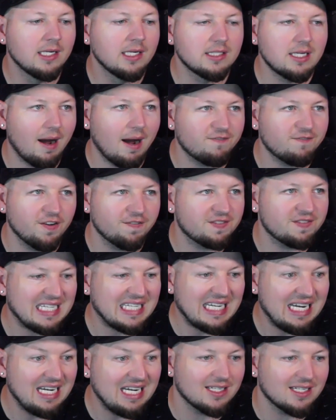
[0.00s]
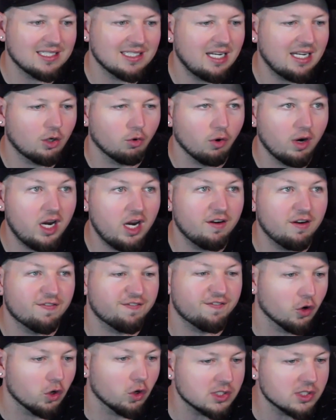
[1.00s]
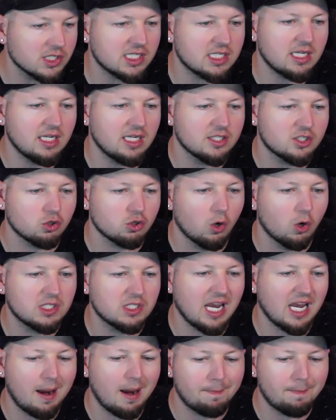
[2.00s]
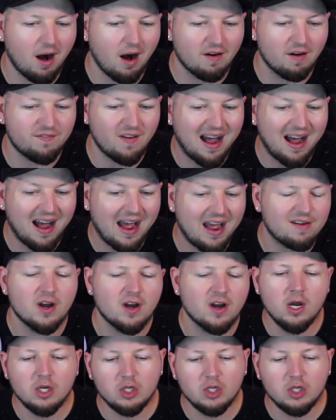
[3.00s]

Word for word: top 15 on tee to green, 1st in strokes game, par 5.